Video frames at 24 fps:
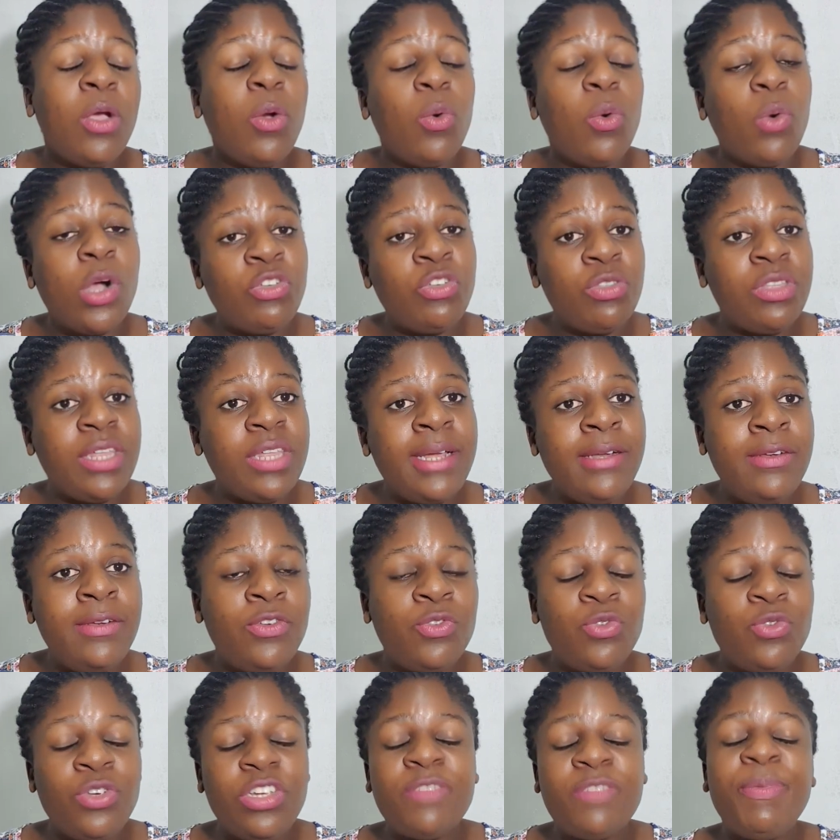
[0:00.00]
What you then
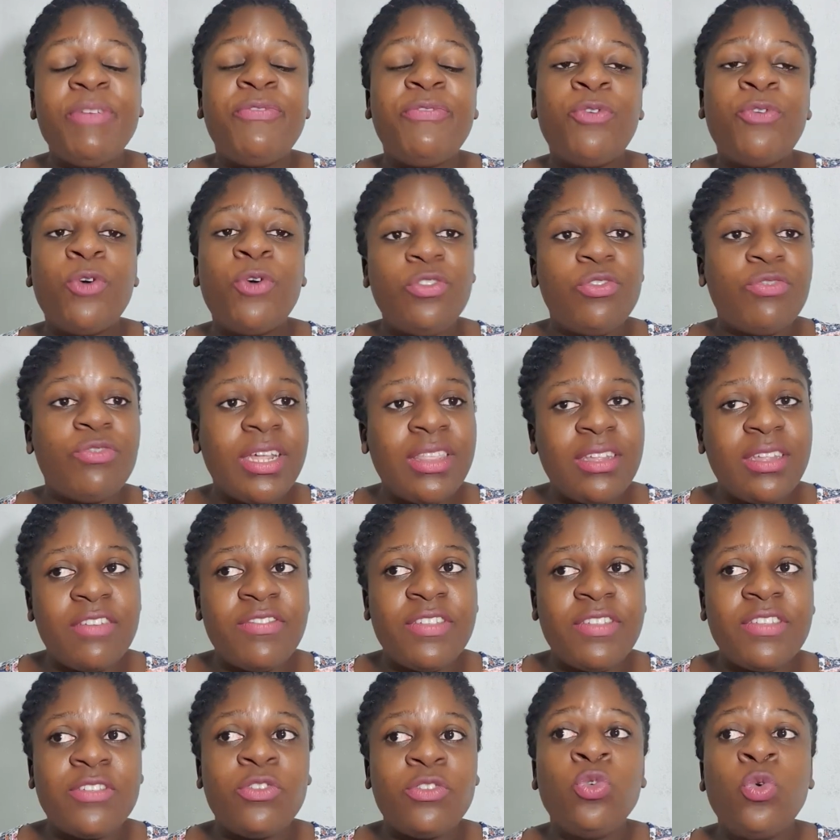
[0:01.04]
do is, before you write the
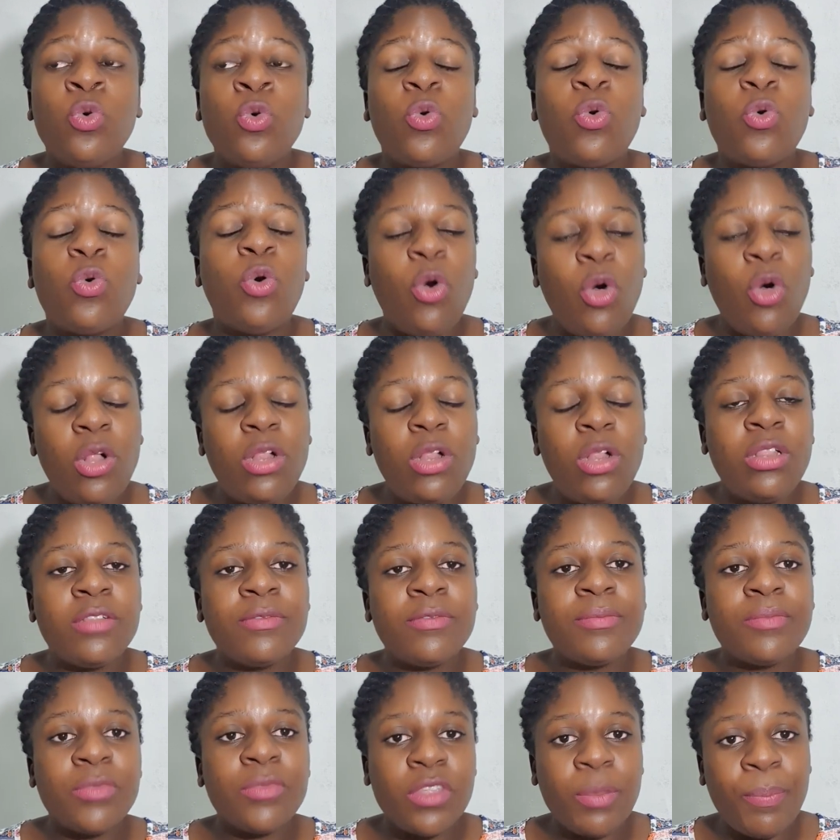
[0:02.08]
reference, you will call
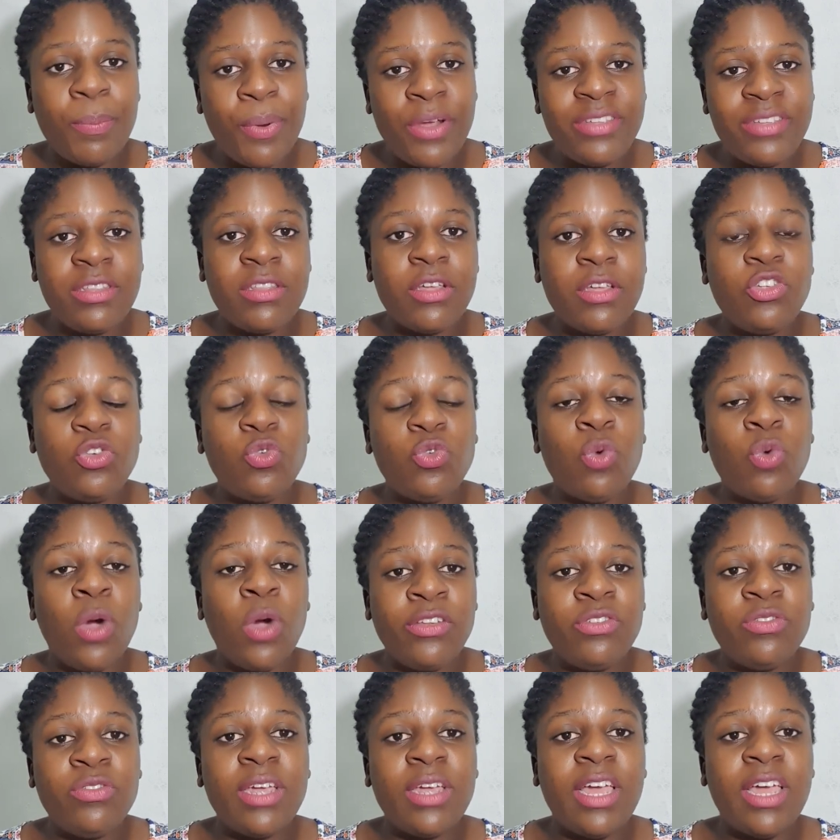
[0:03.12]
the person that you
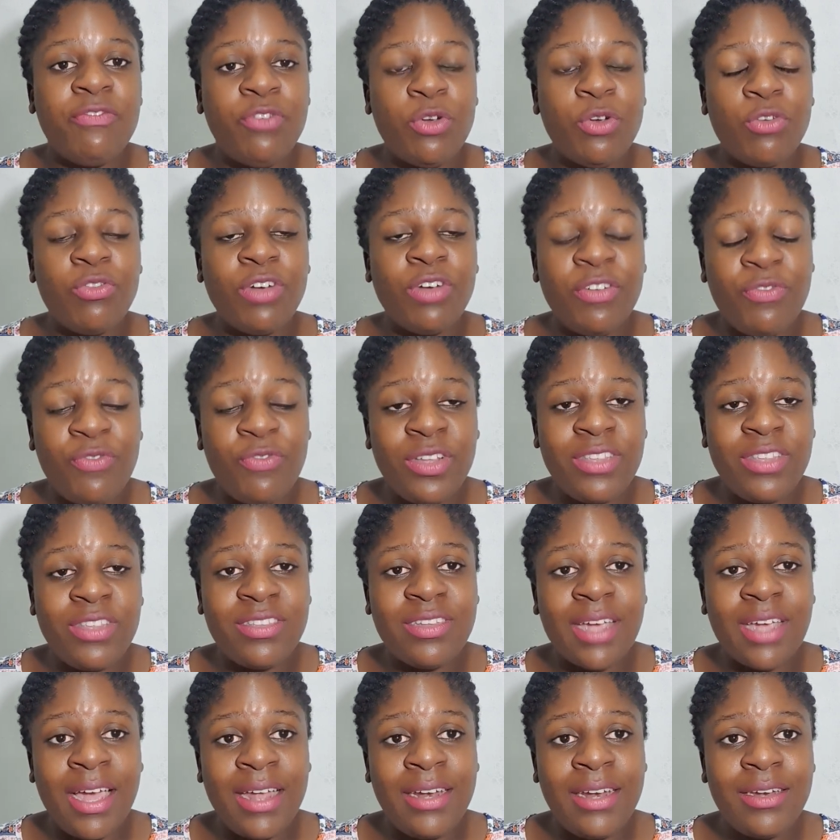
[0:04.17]
want to have your reference
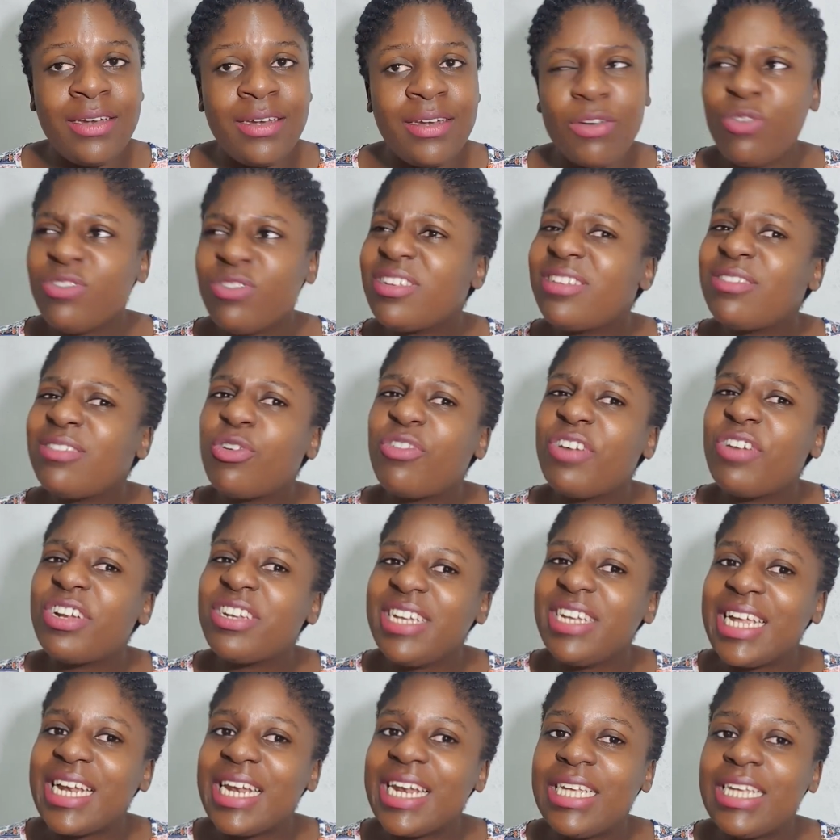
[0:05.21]
done. Was that correct
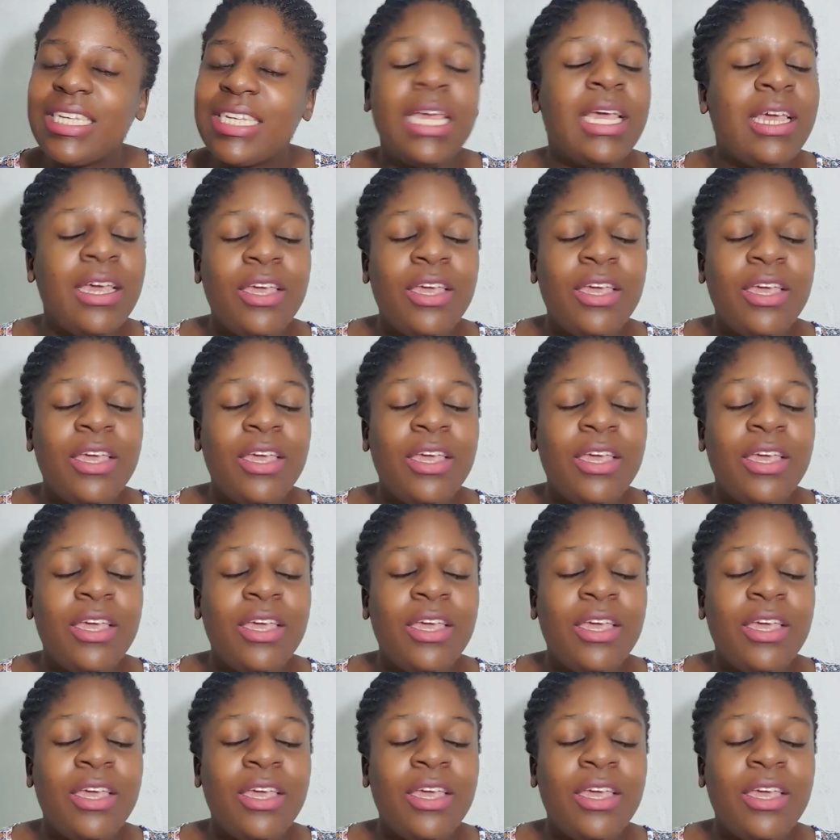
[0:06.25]
English?